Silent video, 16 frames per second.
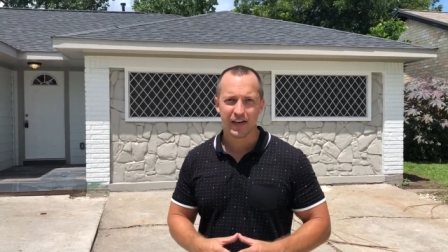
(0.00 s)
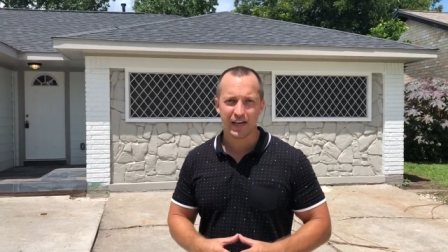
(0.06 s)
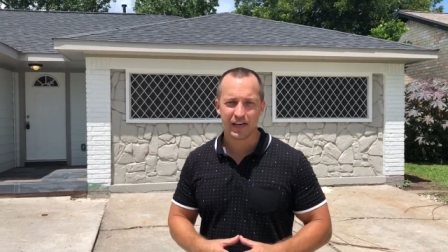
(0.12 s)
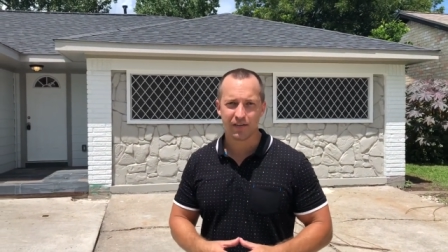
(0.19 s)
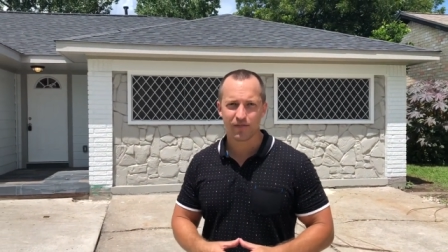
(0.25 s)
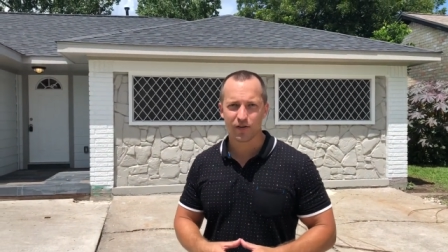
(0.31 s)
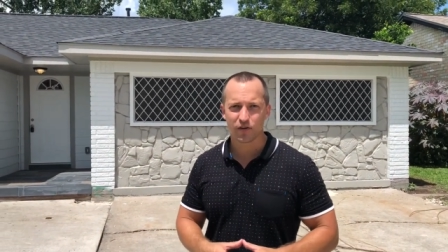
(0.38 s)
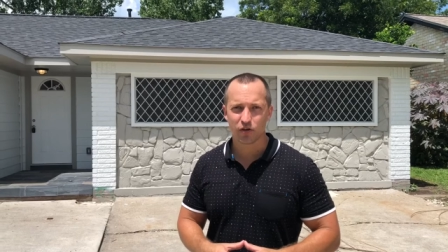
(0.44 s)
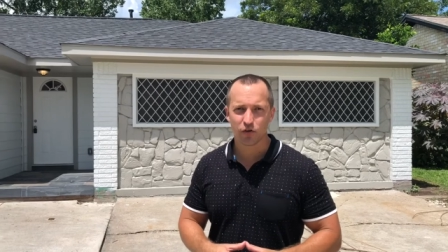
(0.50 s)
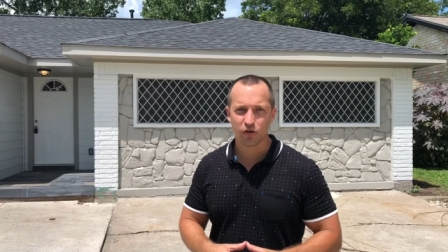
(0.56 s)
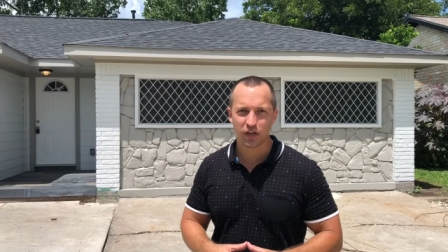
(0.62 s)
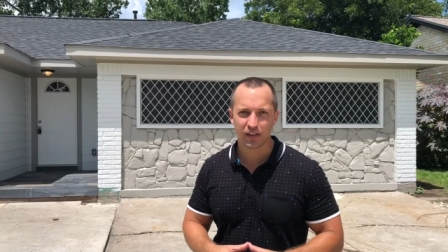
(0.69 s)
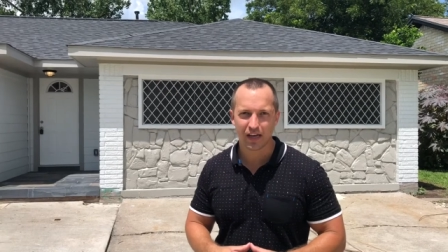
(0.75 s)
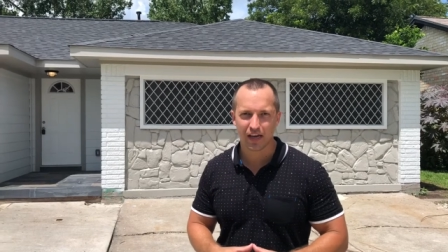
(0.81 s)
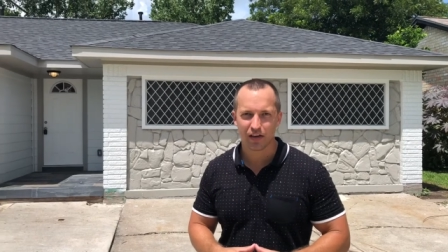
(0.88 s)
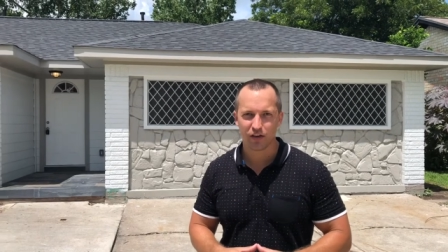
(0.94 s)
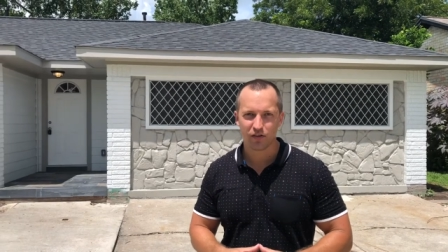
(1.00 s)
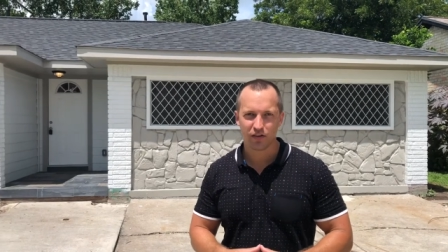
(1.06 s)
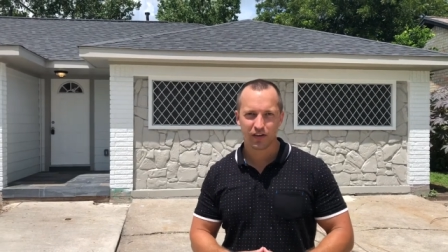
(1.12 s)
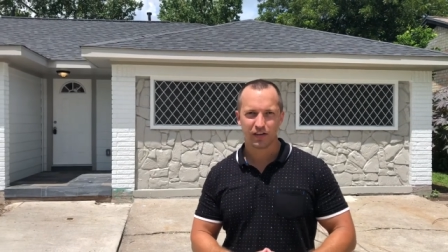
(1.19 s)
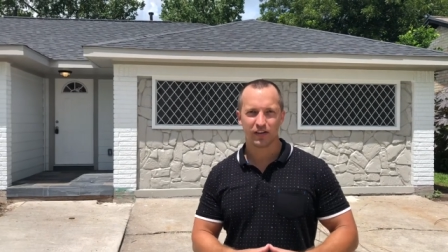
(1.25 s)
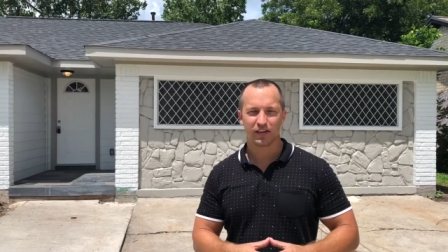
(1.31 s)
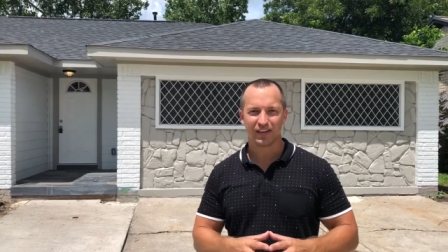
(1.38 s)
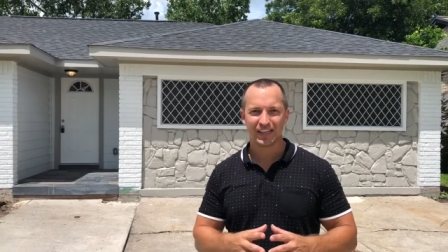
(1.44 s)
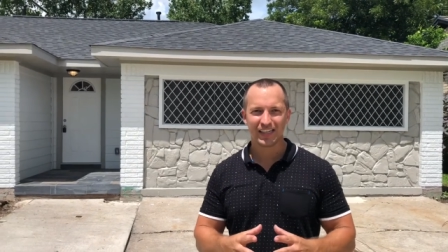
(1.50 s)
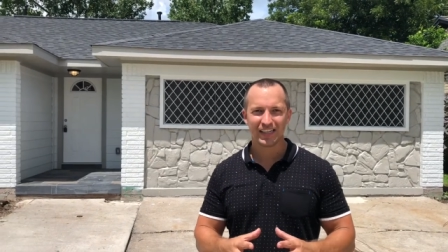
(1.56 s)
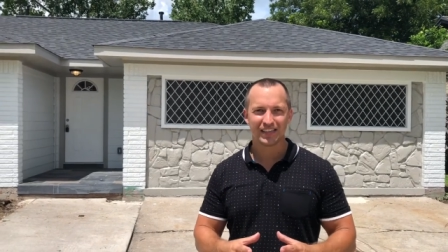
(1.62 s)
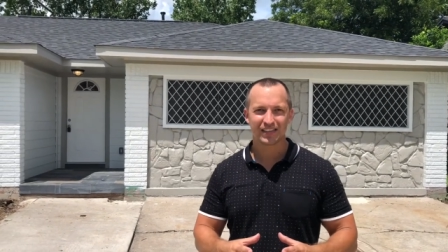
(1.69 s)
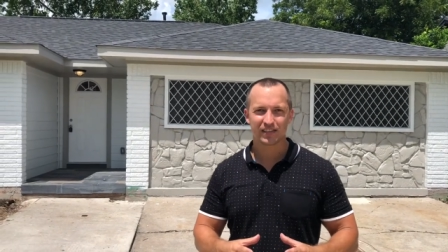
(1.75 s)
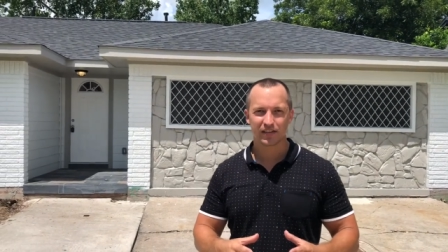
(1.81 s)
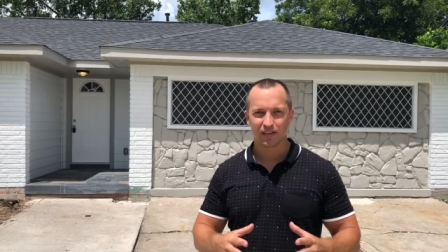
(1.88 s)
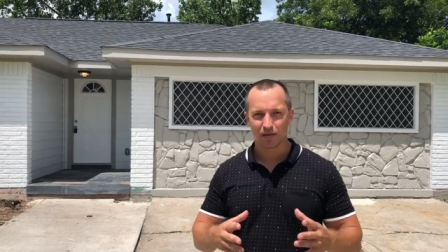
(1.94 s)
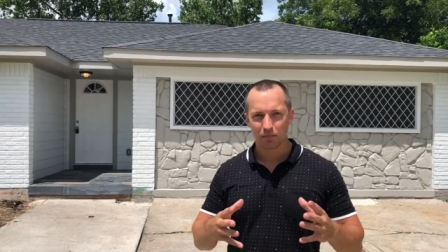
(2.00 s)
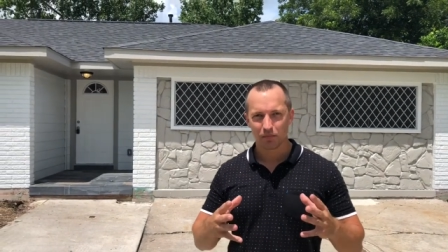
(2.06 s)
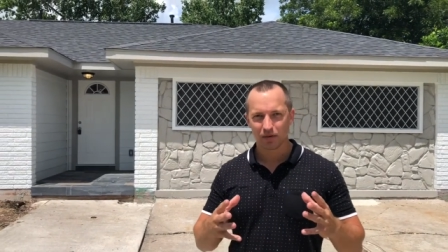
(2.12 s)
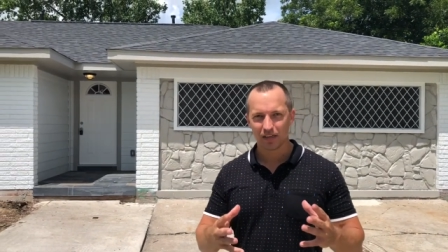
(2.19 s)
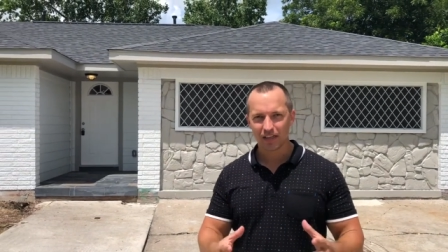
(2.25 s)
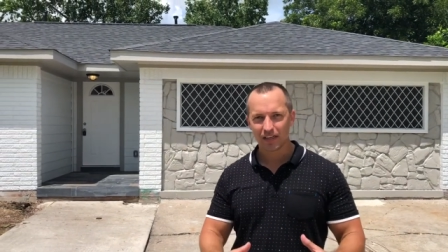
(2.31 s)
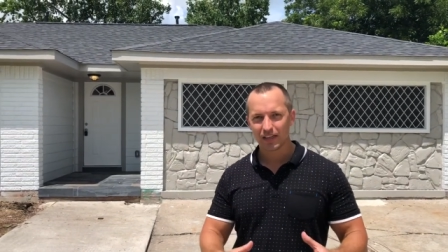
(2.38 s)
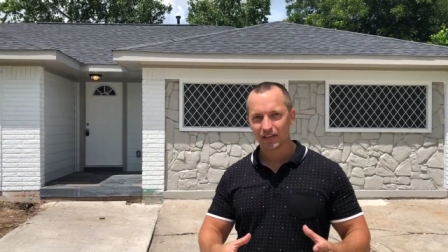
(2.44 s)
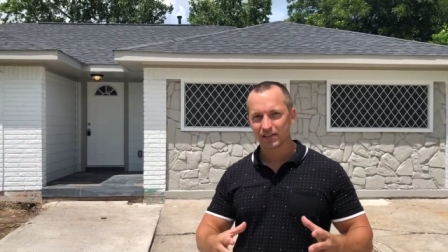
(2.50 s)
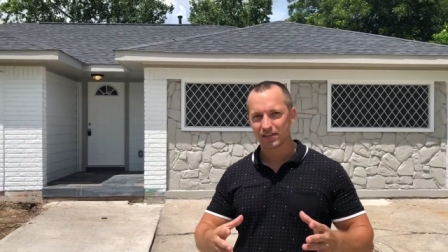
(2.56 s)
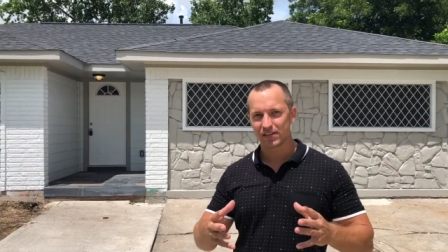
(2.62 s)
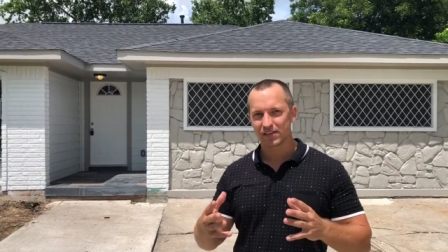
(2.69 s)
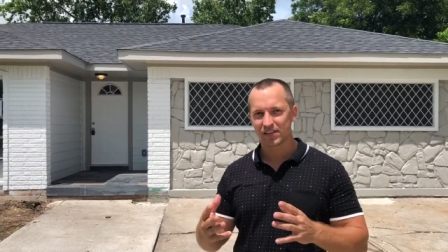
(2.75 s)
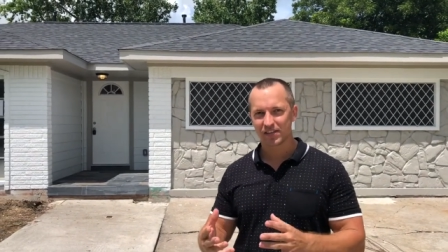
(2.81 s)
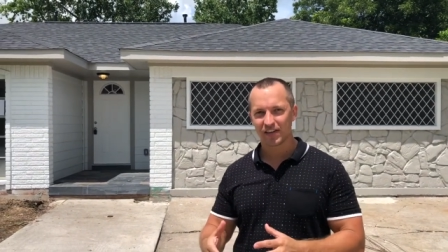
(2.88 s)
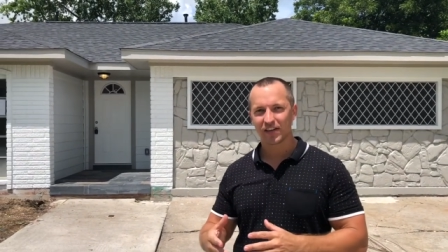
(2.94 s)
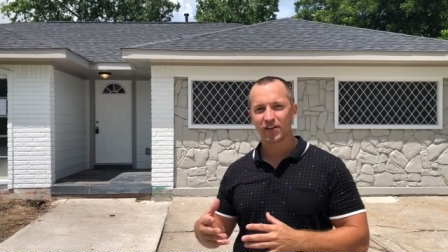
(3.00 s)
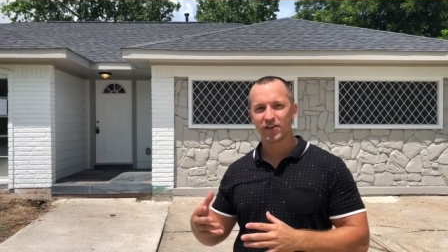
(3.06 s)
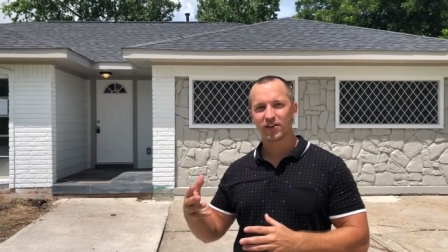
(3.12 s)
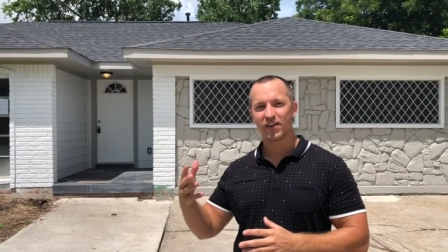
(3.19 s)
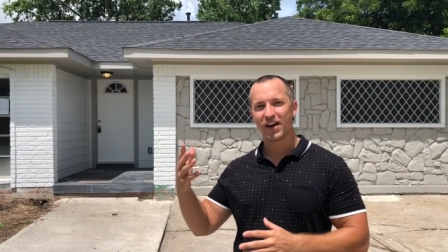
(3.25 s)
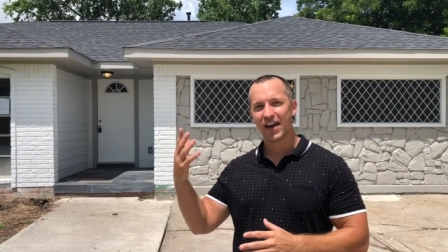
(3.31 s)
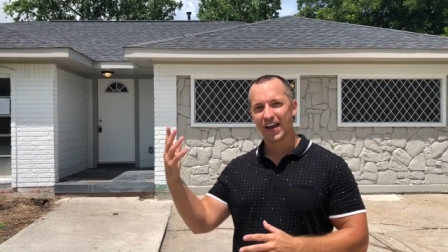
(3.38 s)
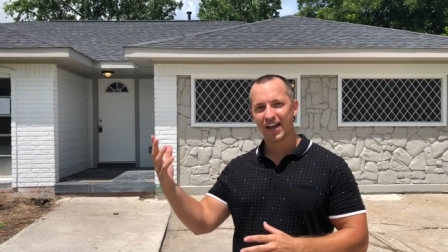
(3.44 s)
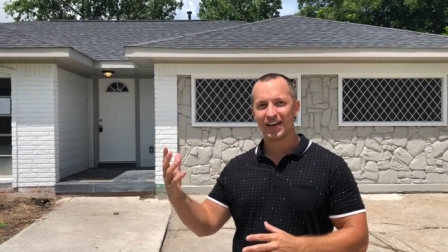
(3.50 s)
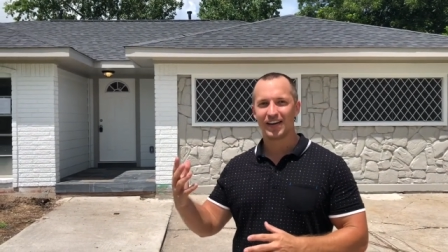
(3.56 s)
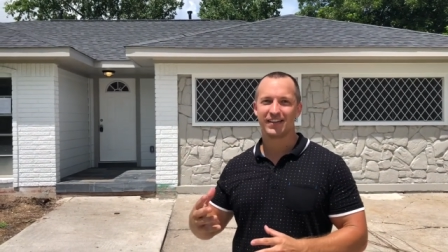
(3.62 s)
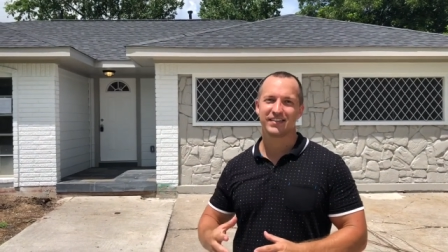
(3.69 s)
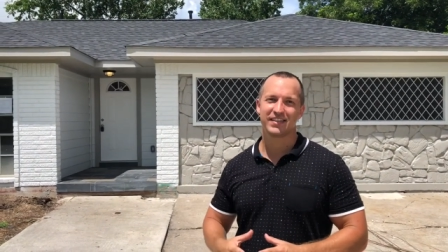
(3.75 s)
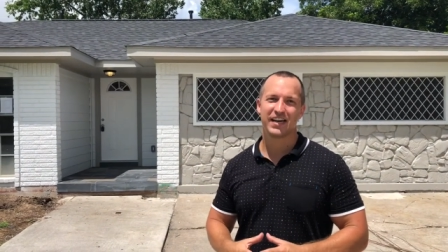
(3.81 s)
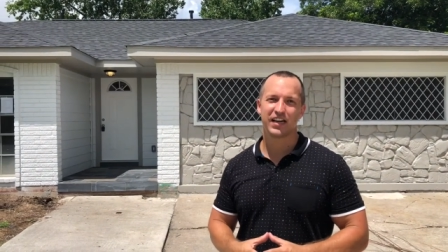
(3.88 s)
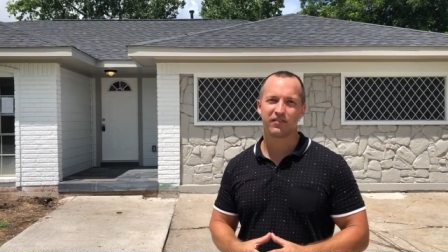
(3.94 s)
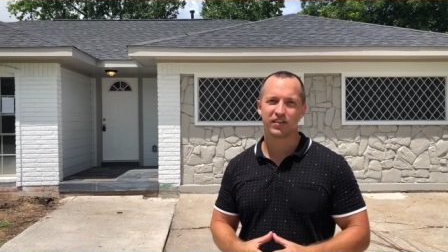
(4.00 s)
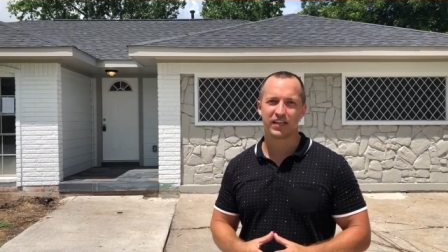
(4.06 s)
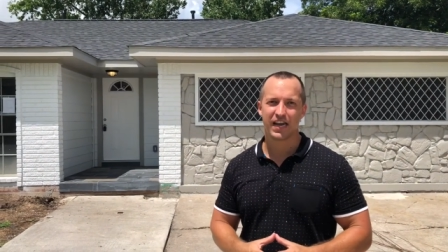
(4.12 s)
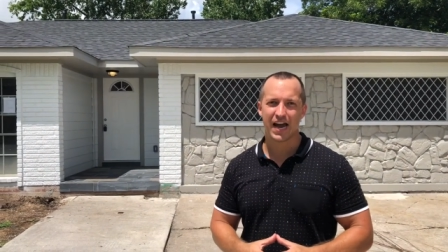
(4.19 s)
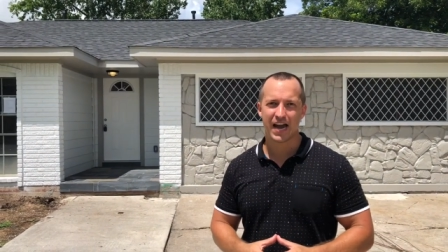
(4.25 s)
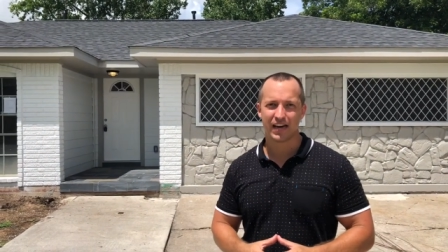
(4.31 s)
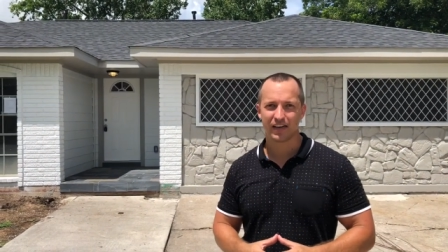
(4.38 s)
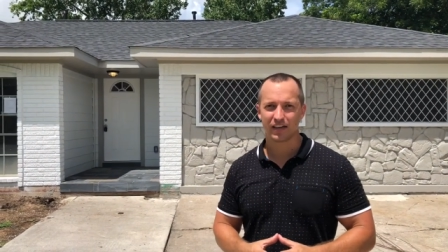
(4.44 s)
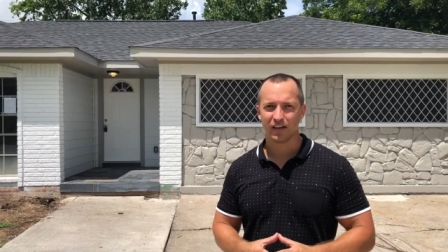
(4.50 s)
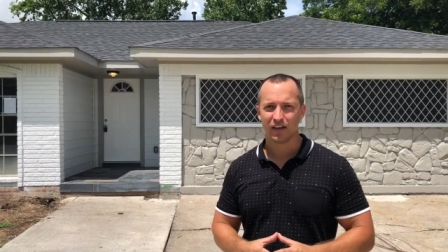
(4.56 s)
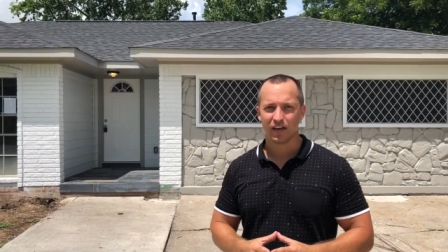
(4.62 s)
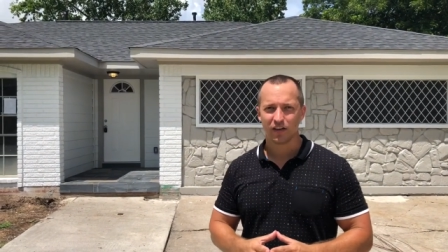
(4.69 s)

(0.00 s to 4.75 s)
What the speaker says: And if you're doing that, you need to at least, please, stick your head inside of the attic.